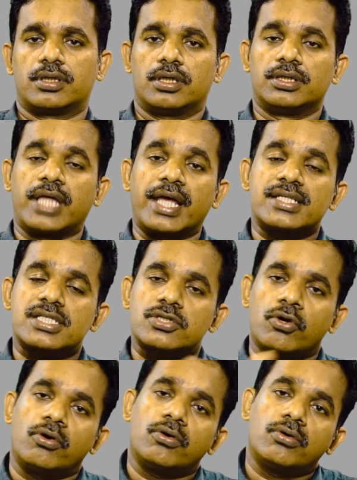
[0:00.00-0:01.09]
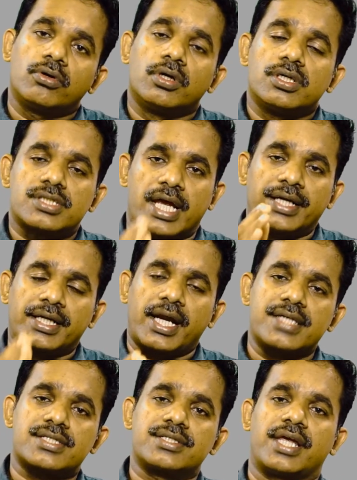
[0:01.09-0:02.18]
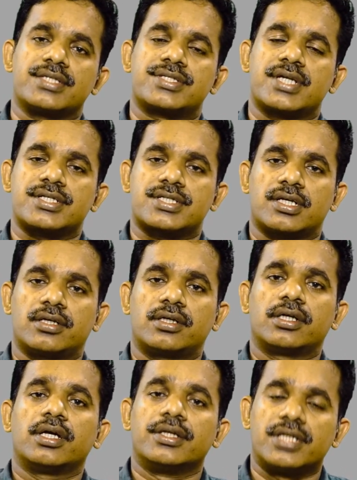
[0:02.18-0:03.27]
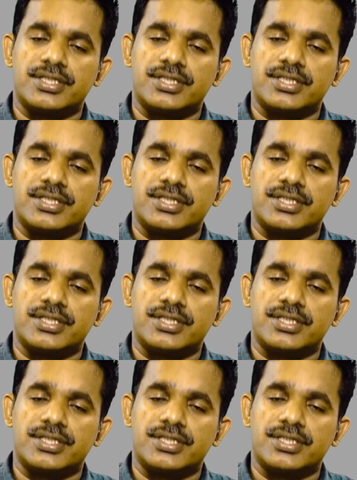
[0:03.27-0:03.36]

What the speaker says: There is no centralized registration in the